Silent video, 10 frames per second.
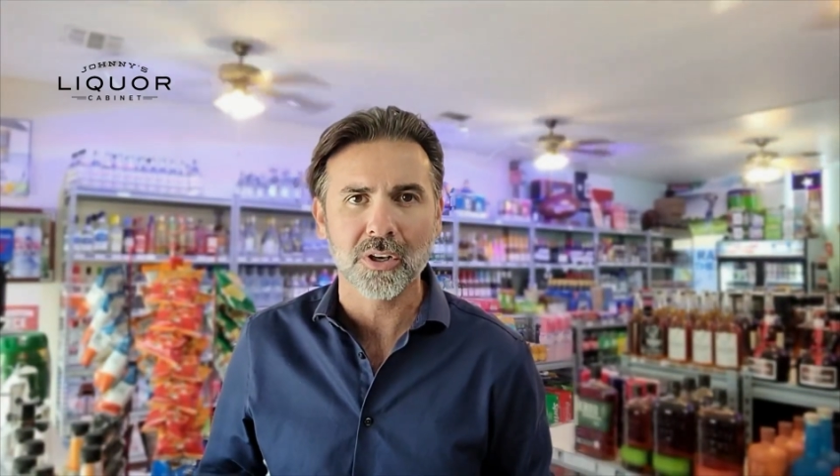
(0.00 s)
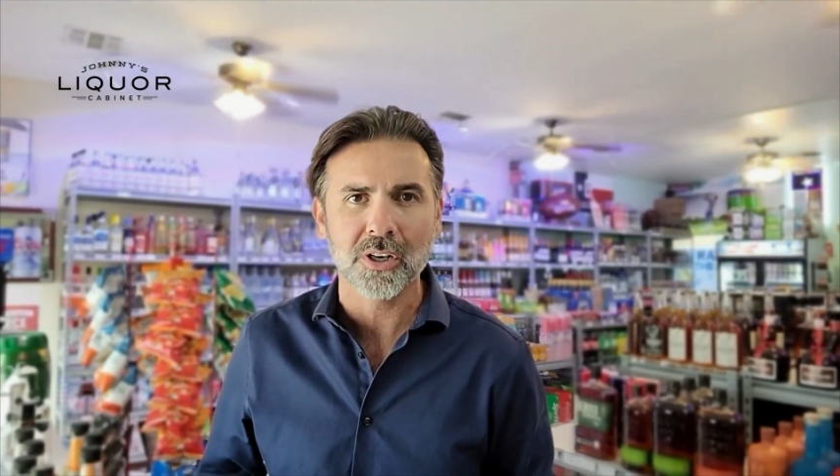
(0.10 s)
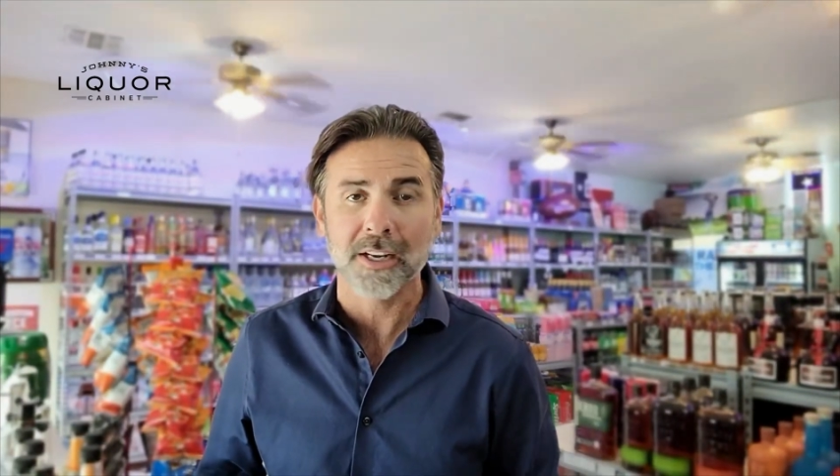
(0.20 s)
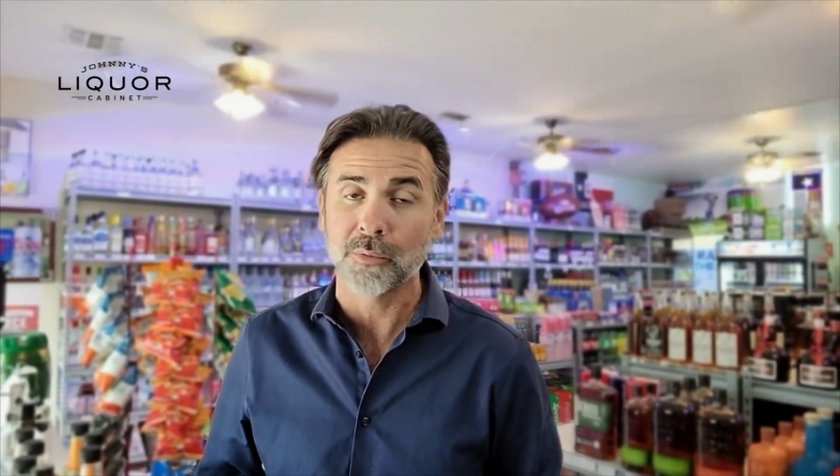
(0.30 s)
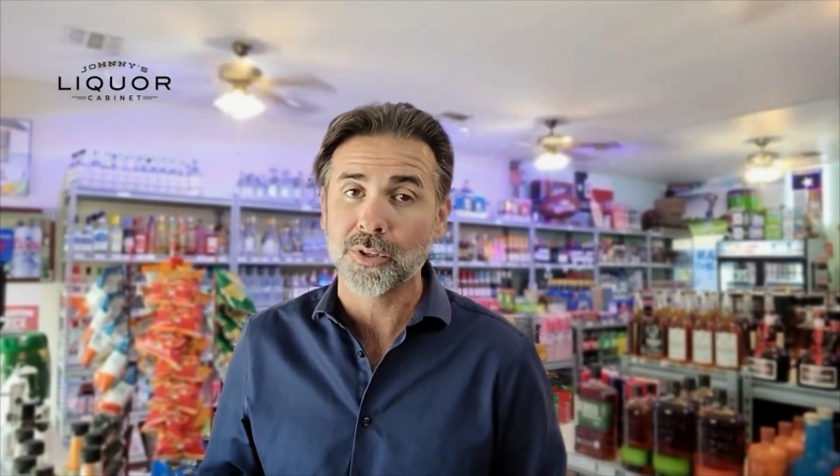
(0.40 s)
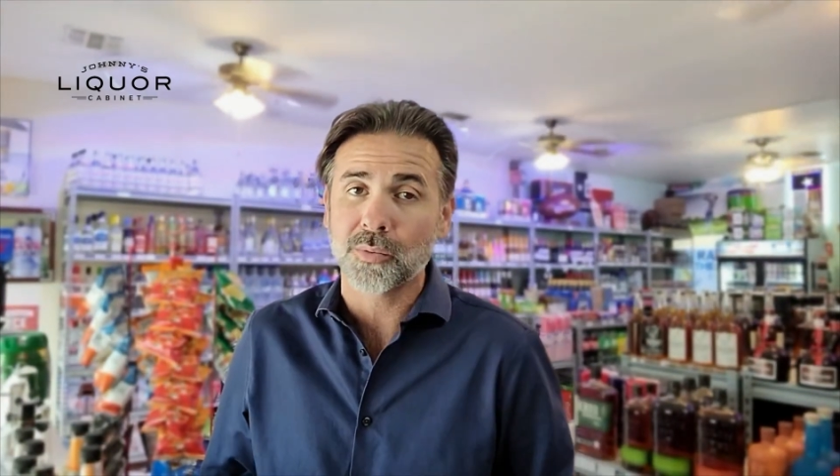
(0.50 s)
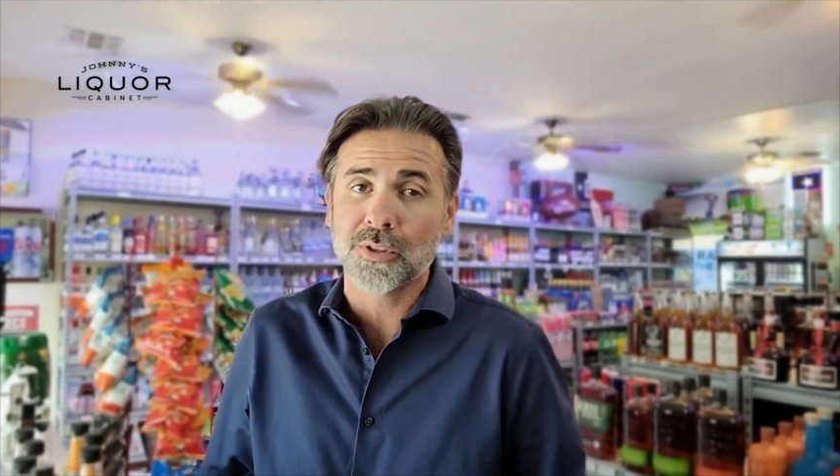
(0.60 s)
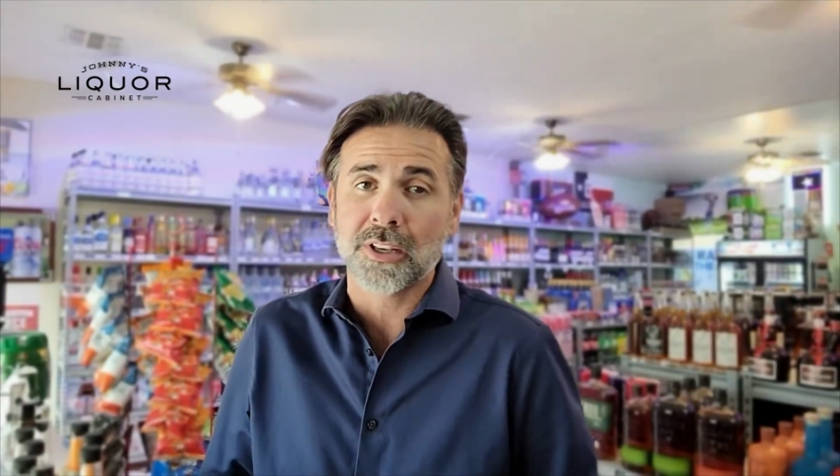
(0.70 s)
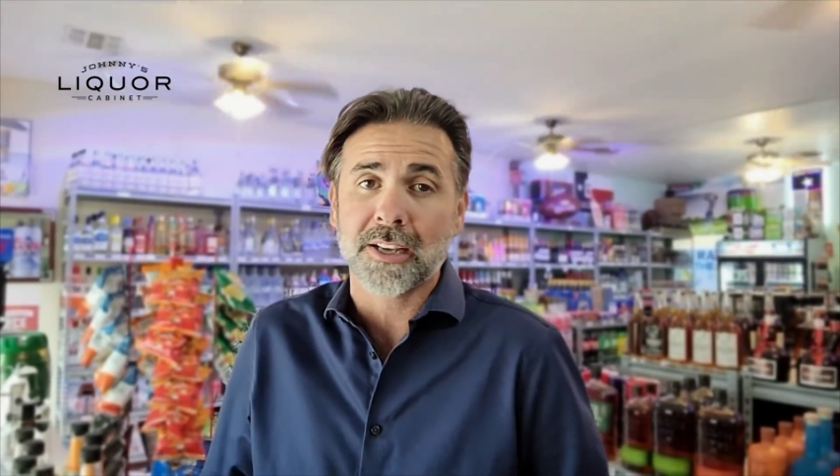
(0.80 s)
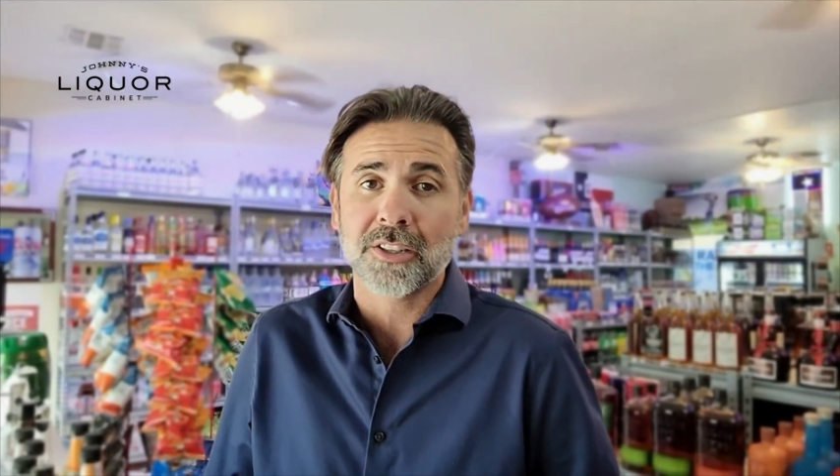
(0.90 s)
are and which
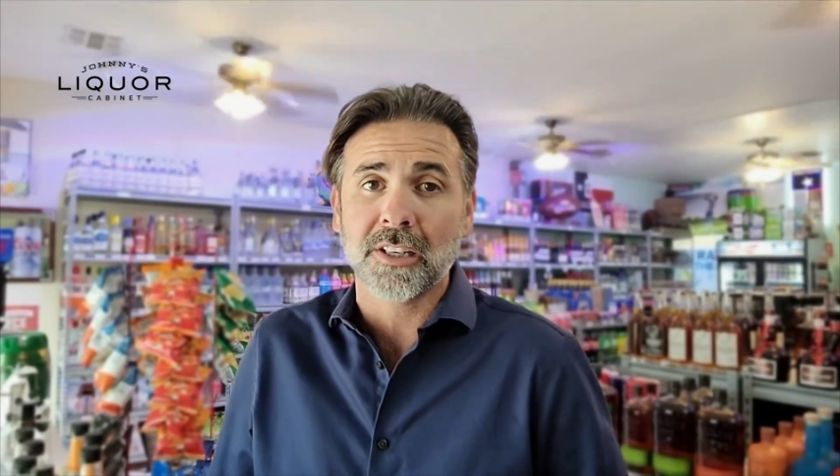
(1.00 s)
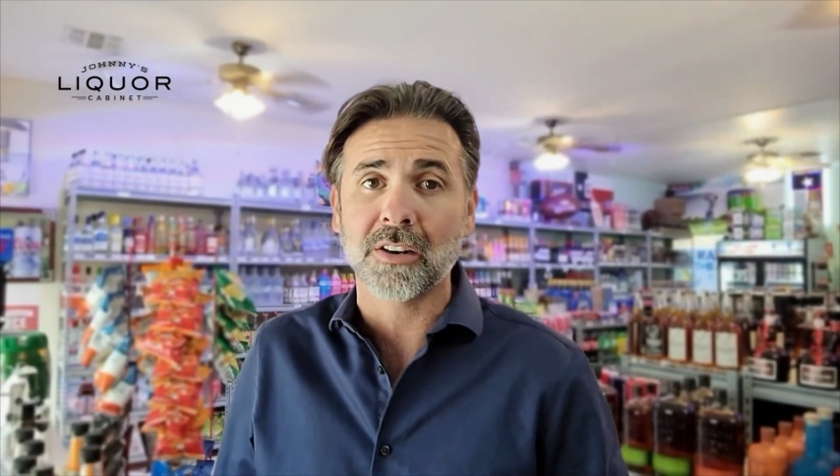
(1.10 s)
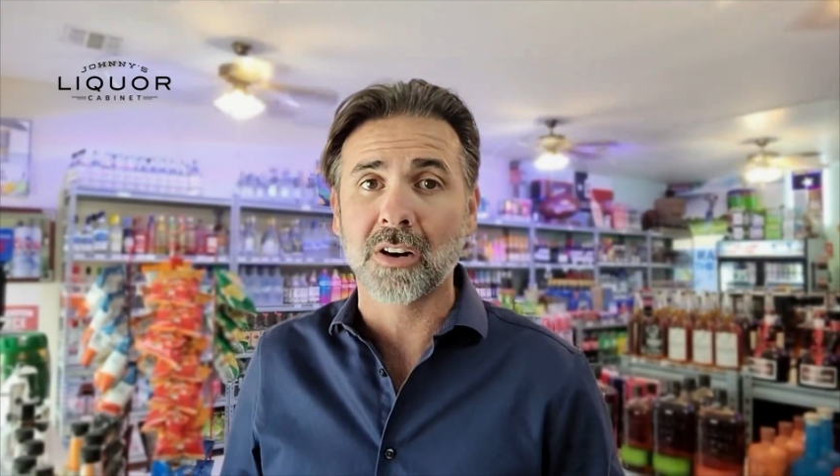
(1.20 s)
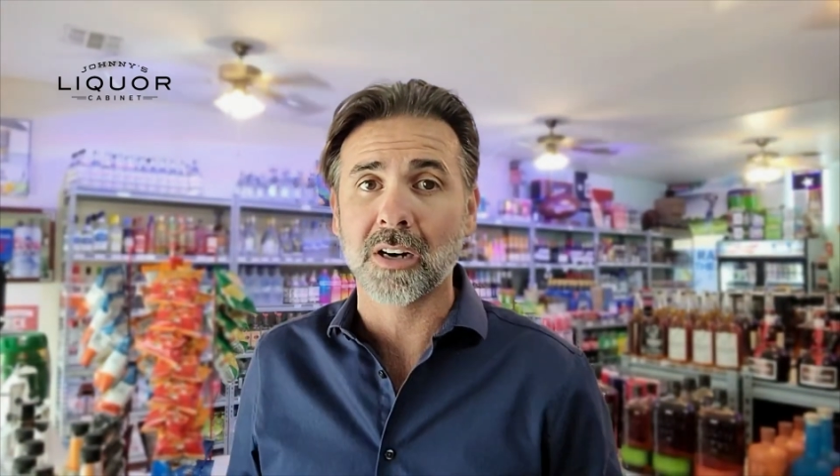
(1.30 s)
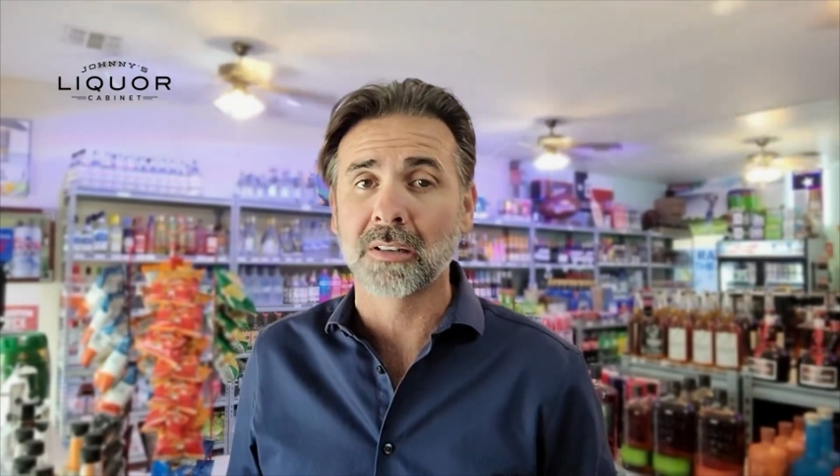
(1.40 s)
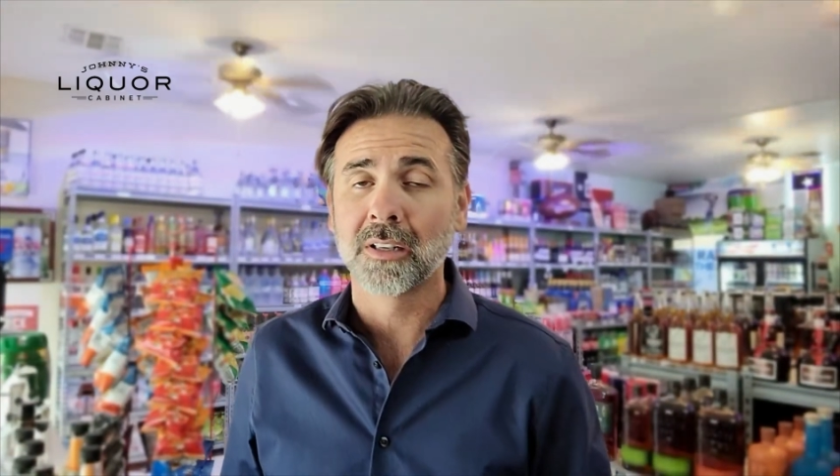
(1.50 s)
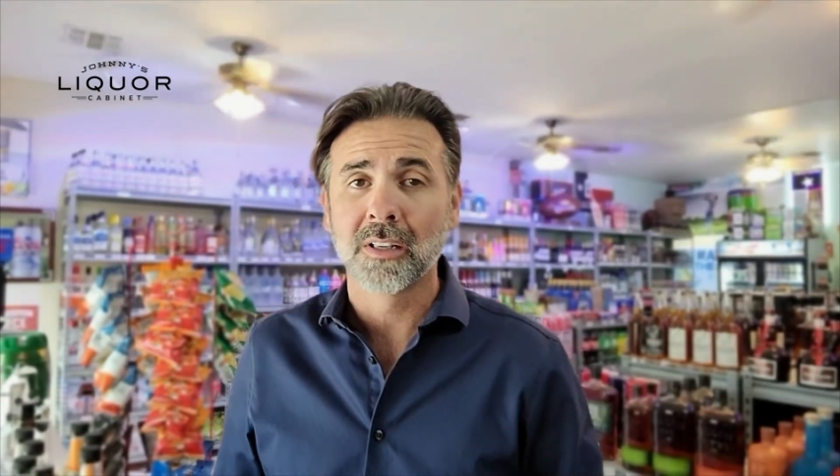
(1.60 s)
ones actually are